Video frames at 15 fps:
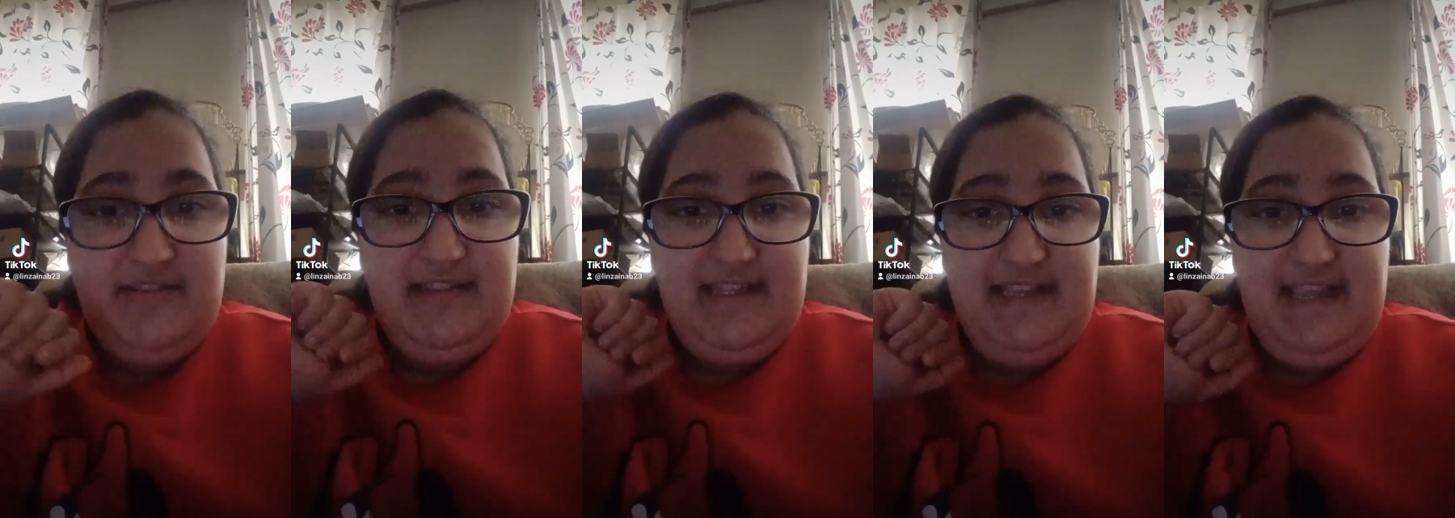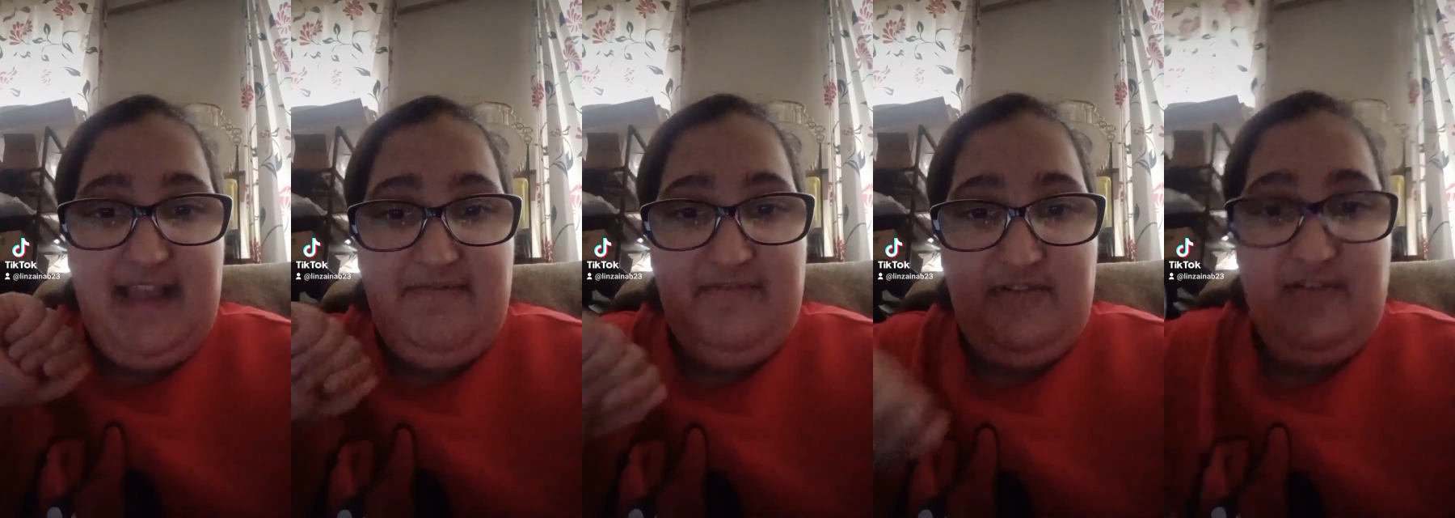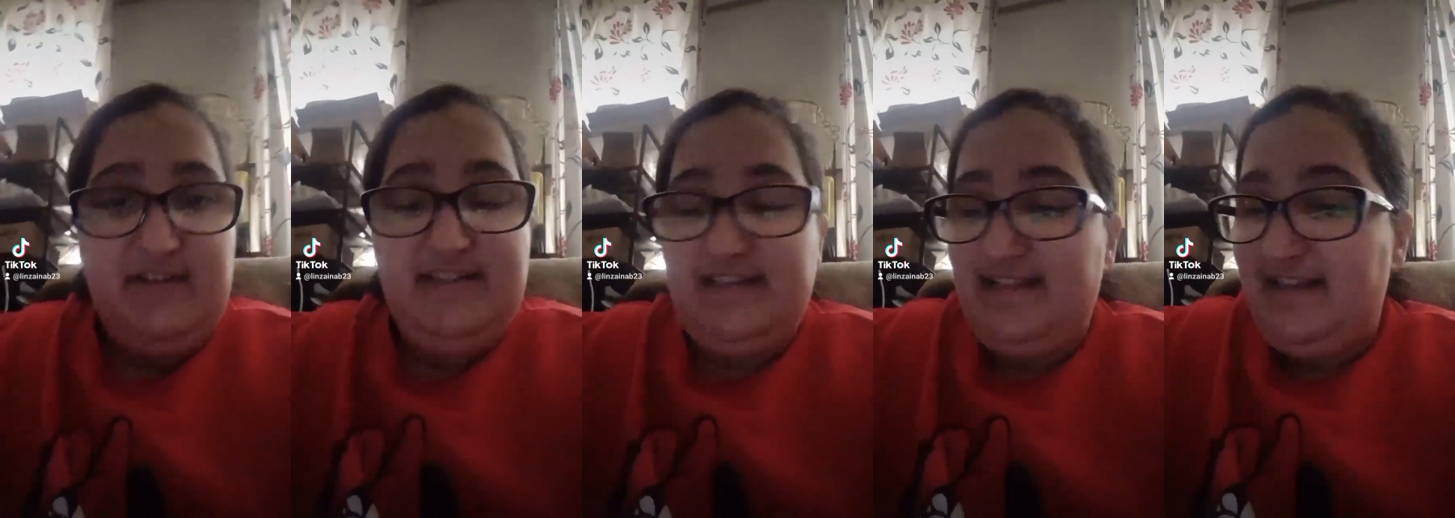the
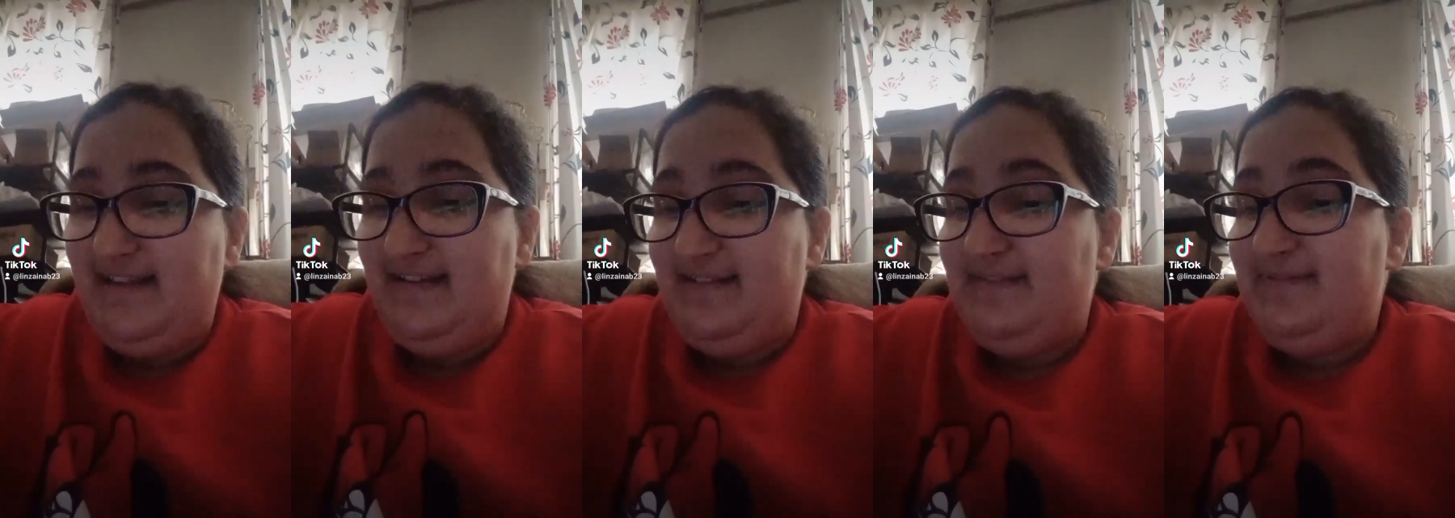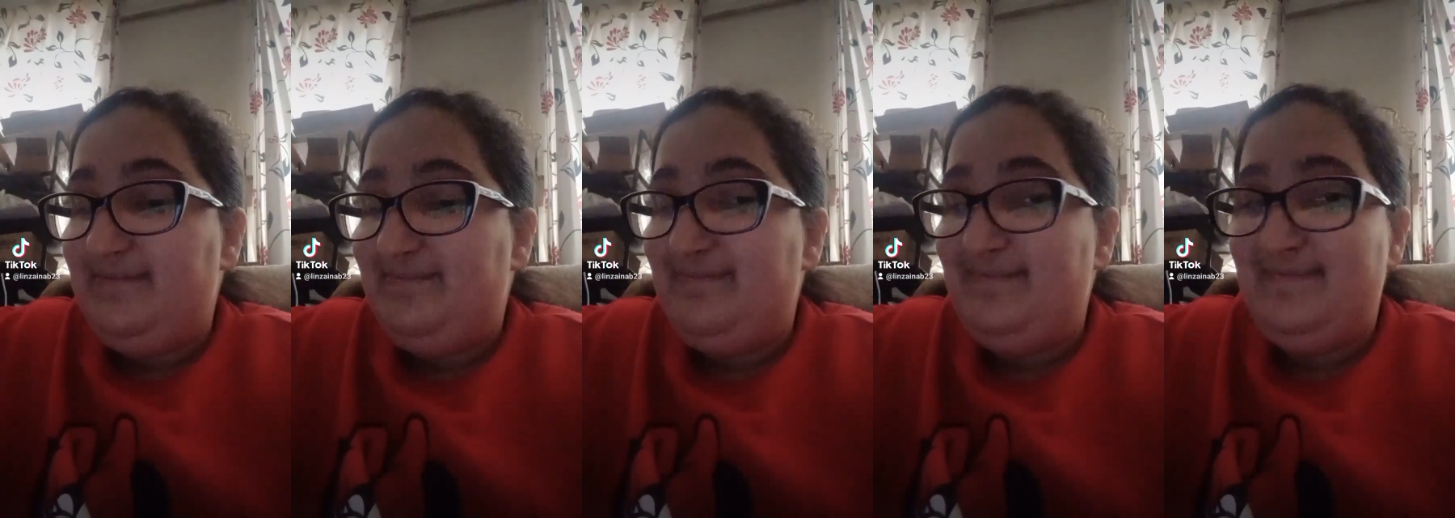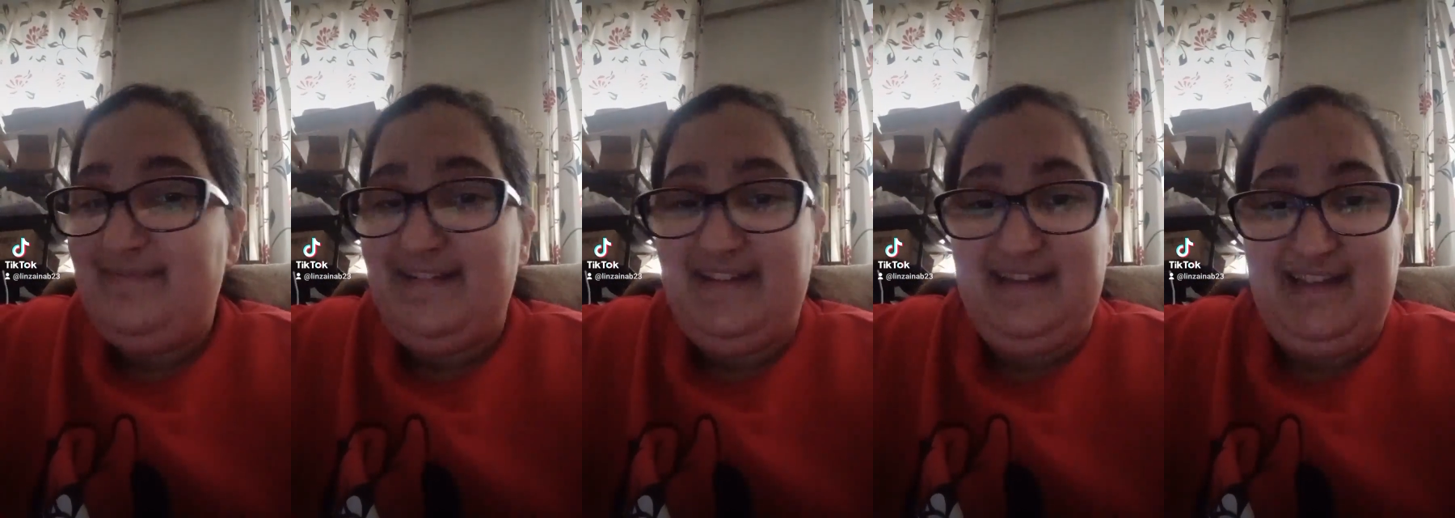effort.
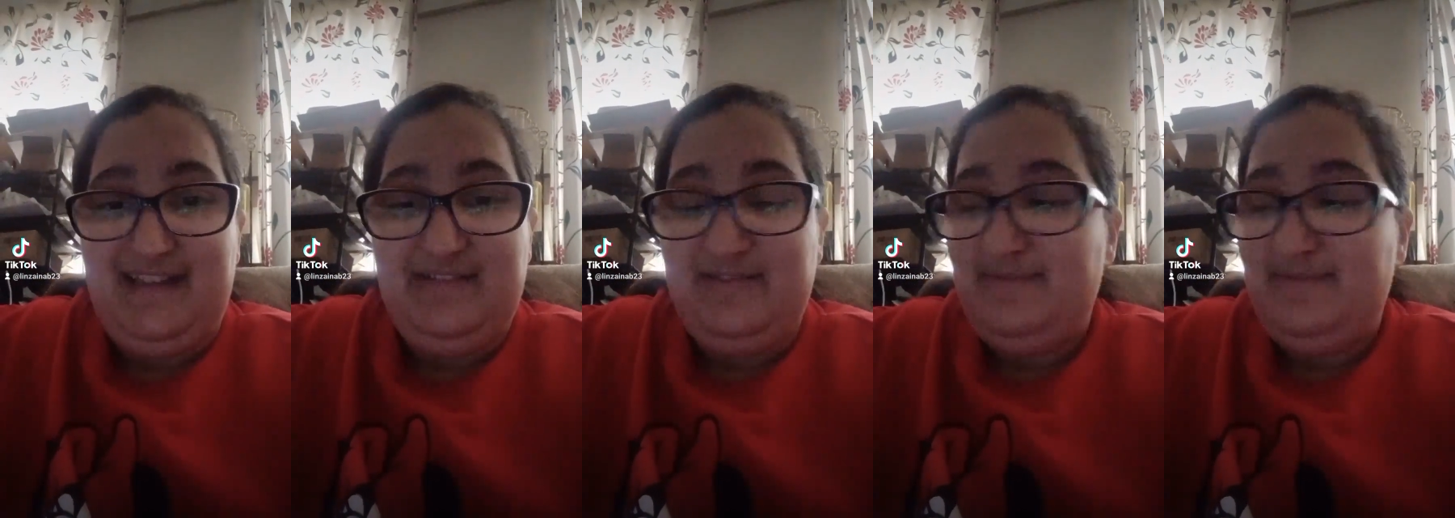There you go.